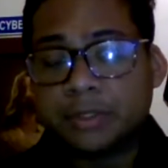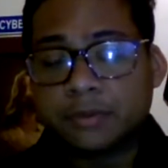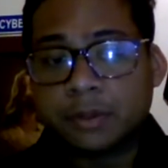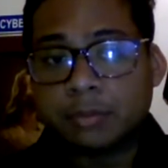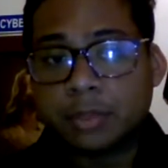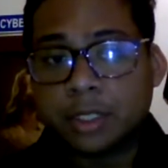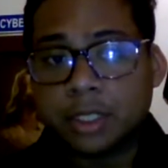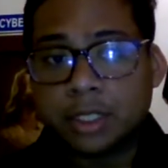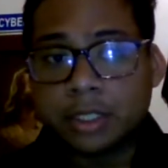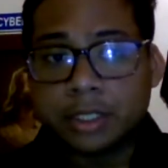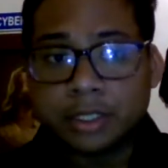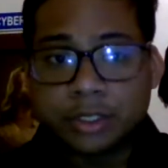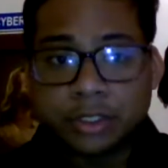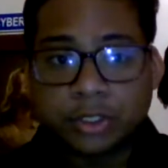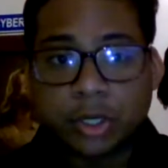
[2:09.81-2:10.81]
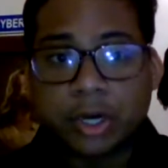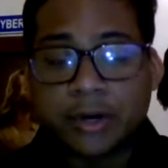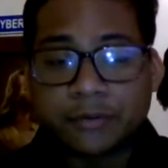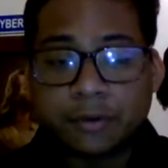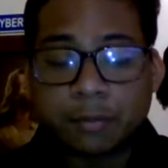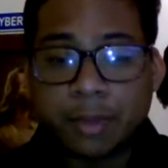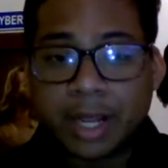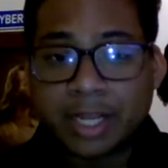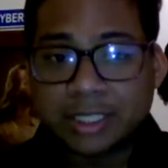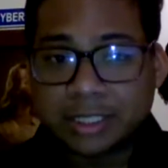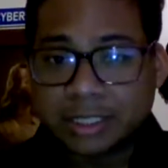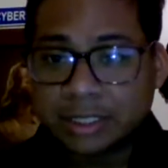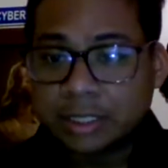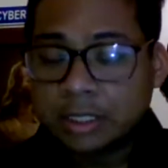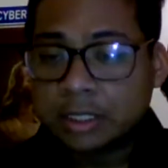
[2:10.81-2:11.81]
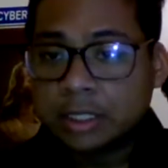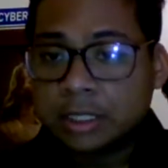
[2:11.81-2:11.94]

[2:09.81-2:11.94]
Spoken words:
from the start from last